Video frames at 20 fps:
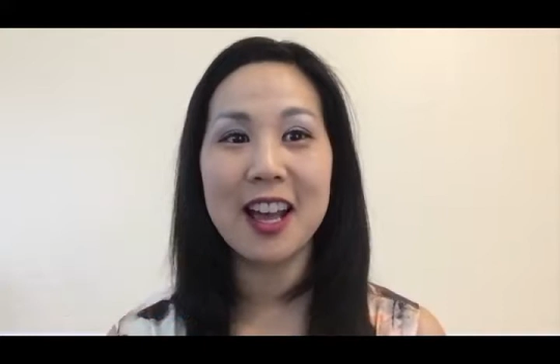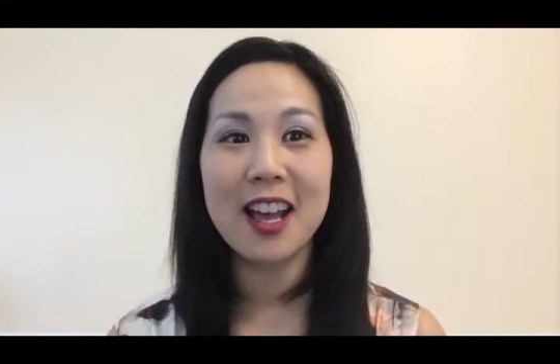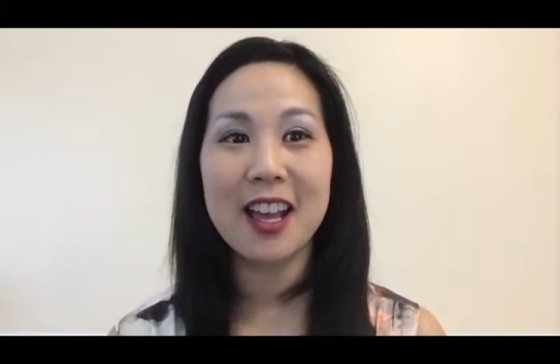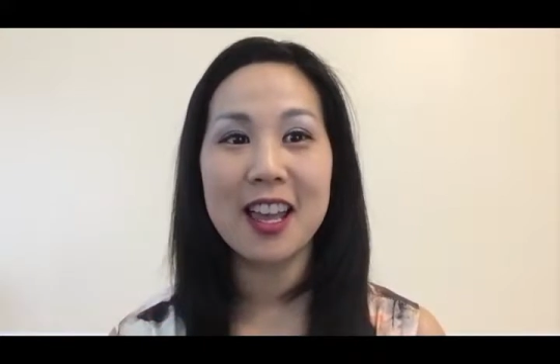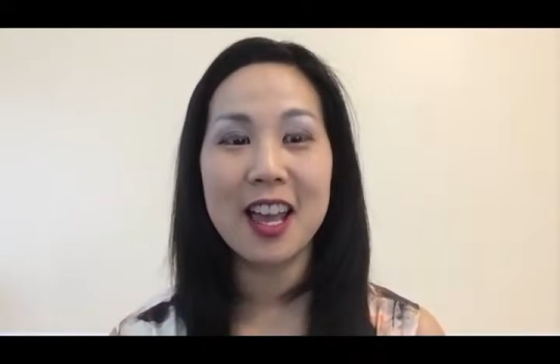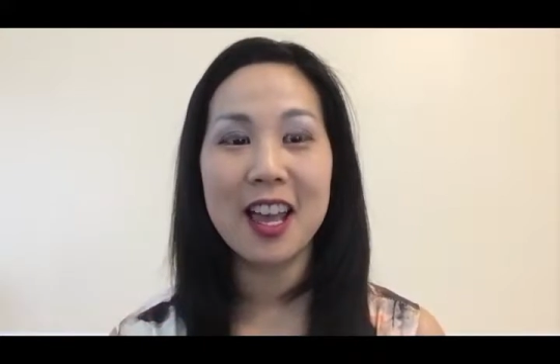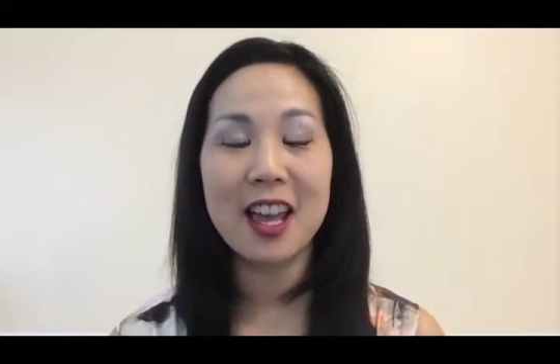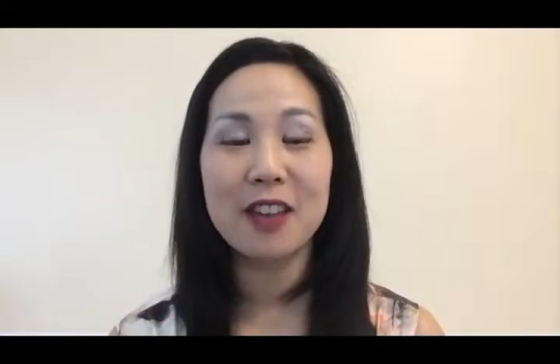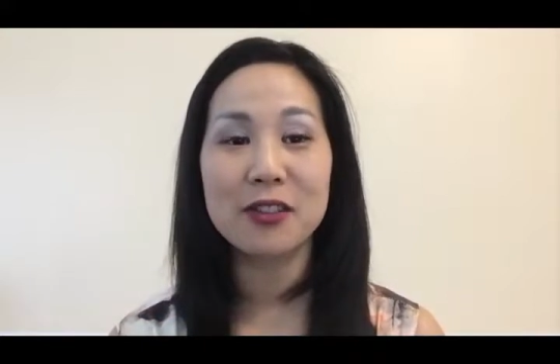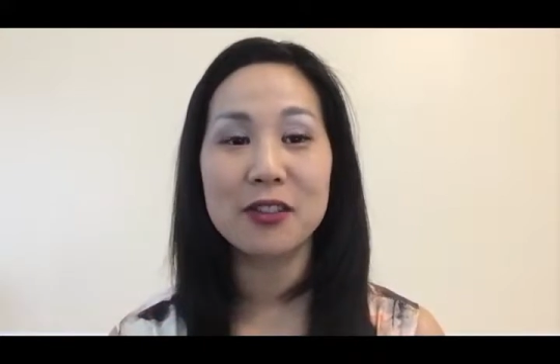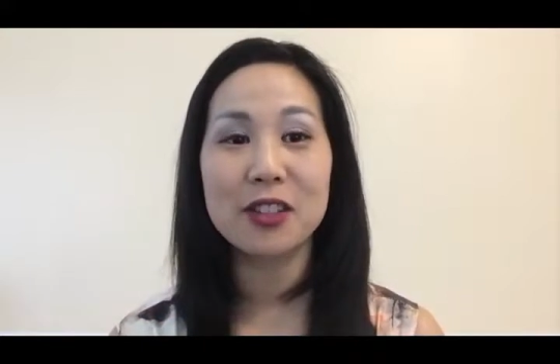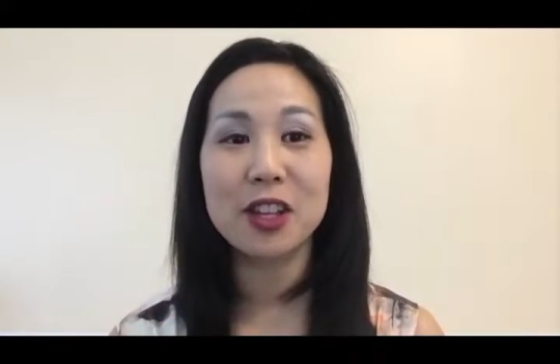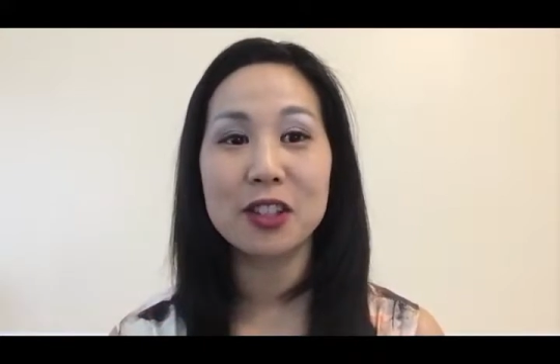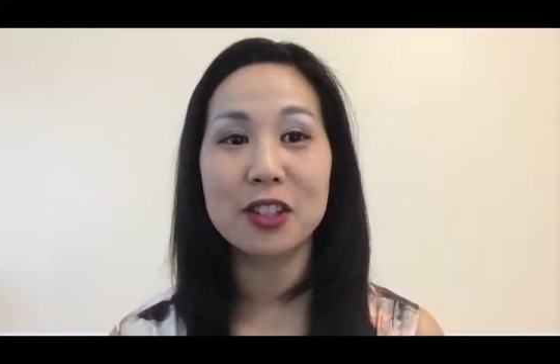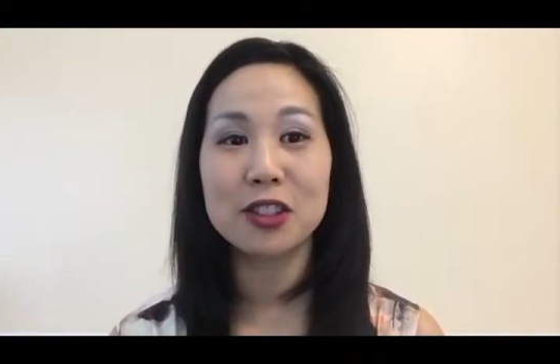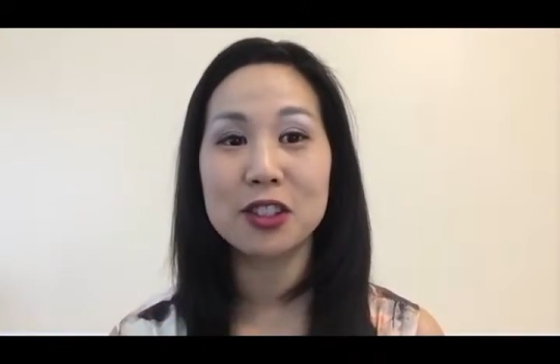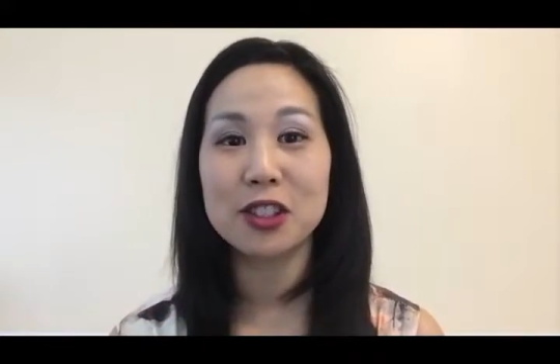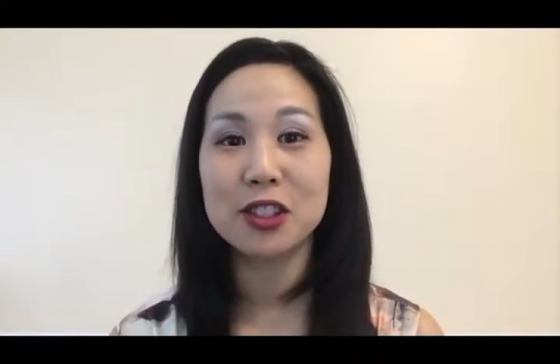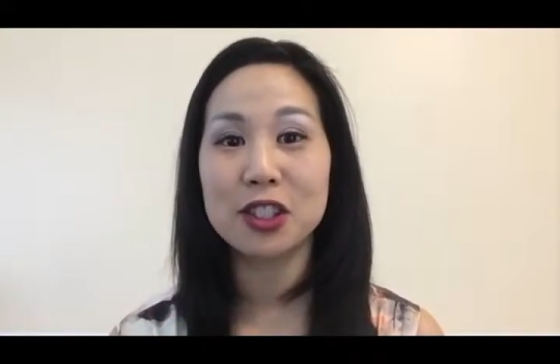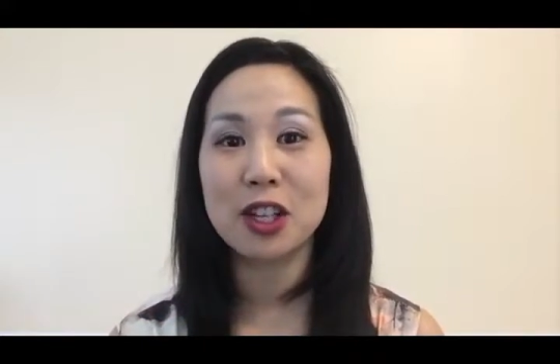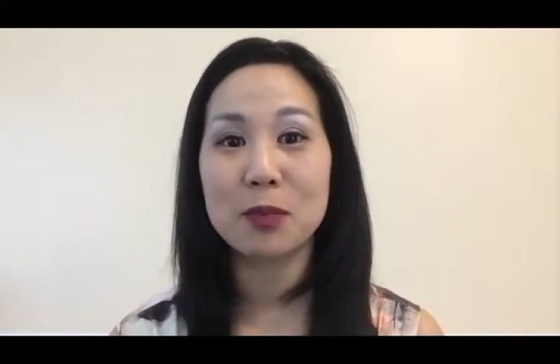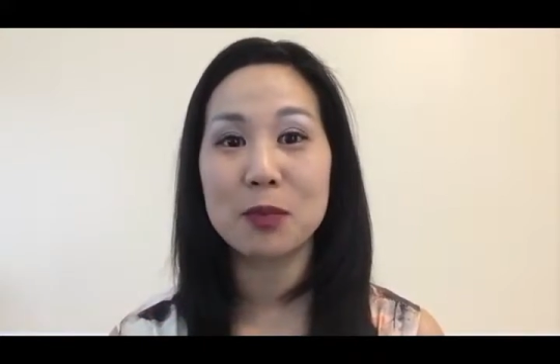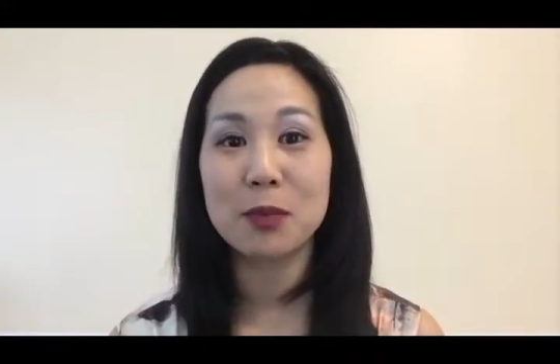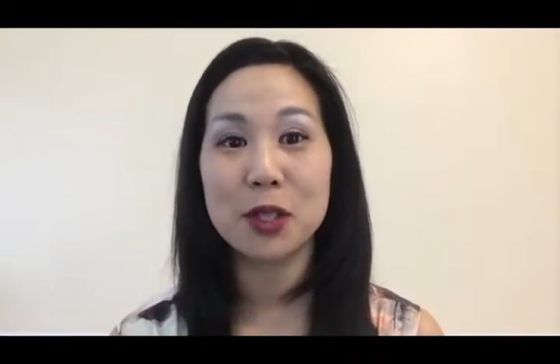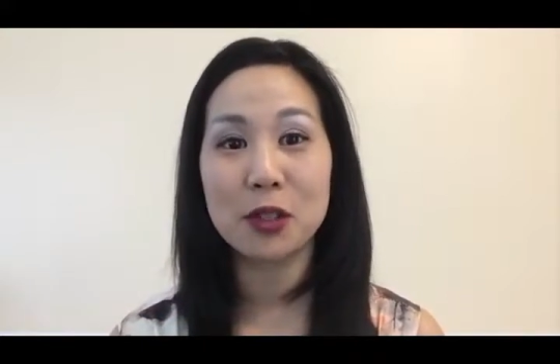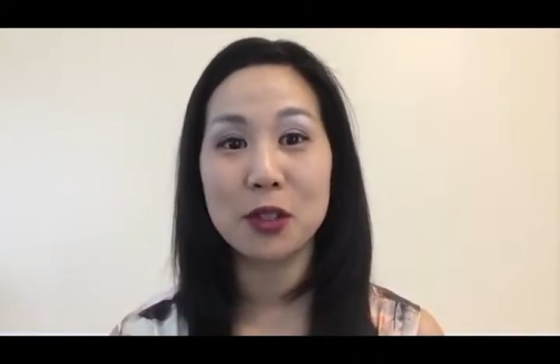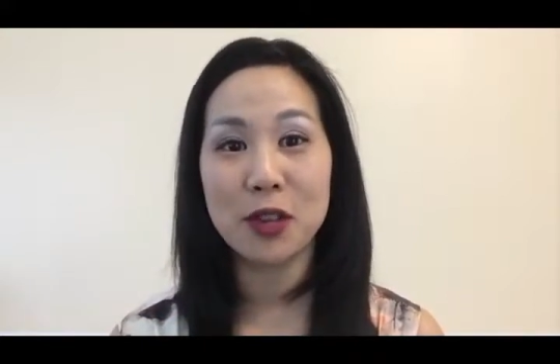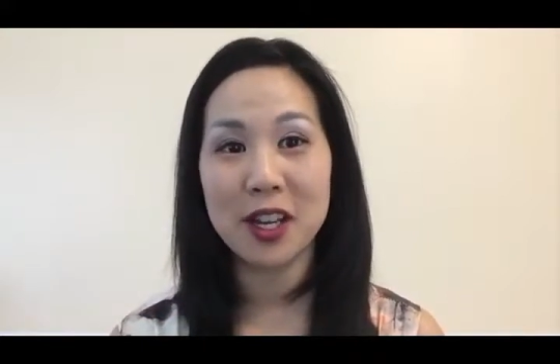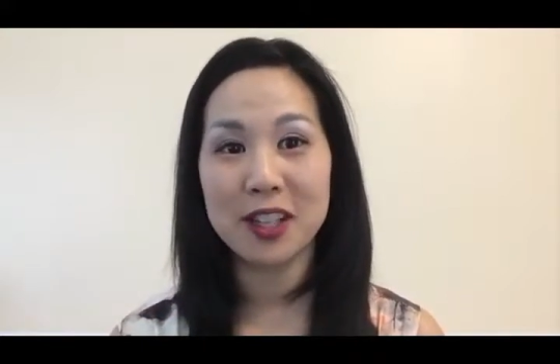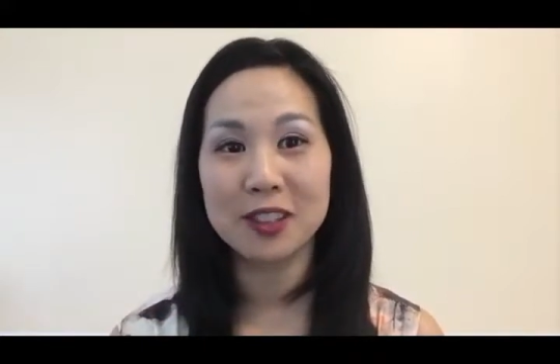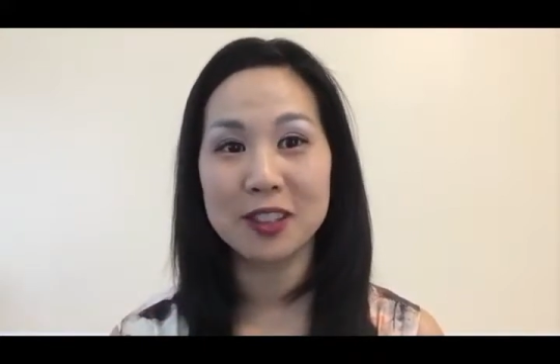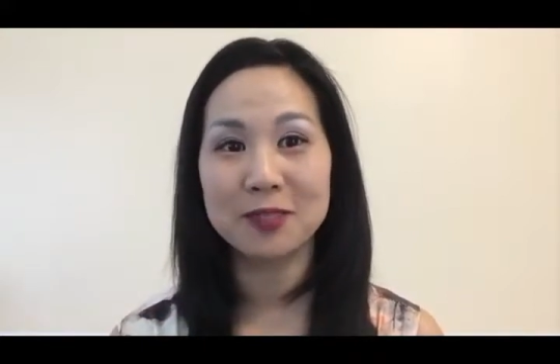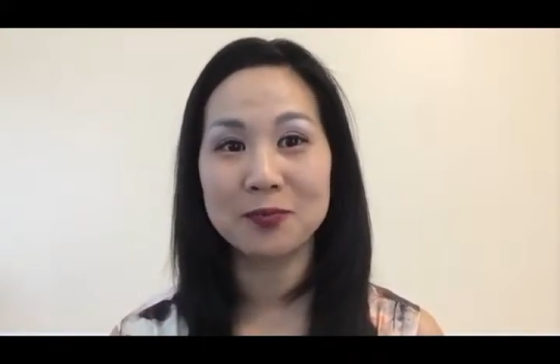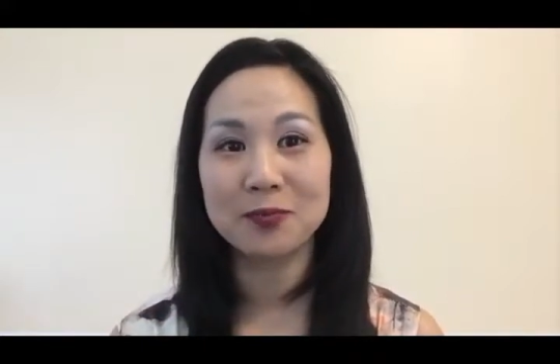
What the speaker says: I have Dr. John McGrail.